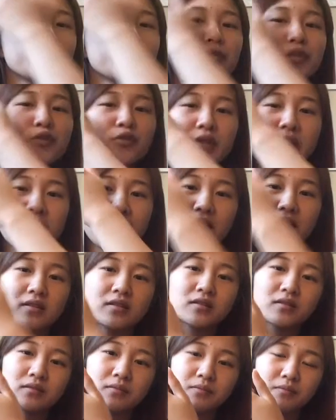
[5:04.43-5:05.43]
to get
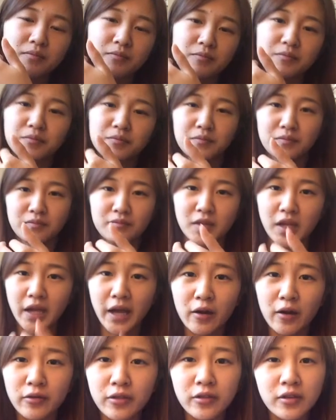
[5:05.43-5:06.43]

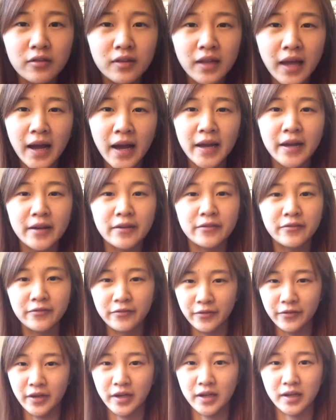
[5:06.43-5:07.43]
healthy life
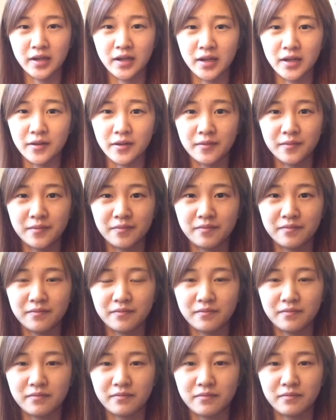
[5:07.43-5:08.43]
and
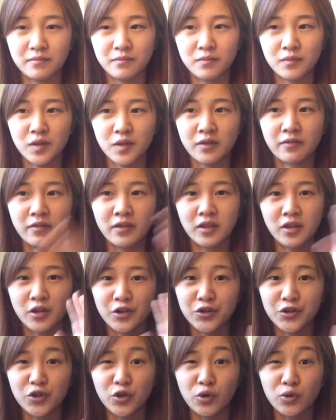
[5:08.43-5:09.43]
even their
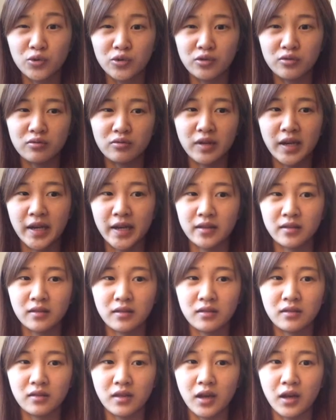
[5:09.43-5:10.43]
children to get
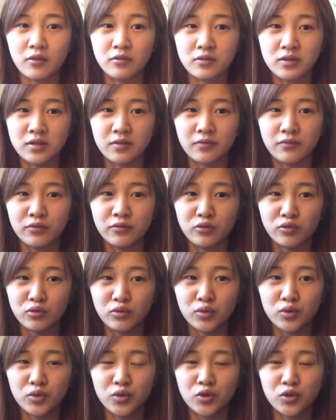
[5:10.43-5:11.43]
healthy food
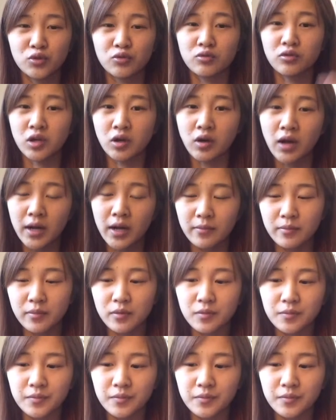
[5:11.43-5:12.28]
to grow up.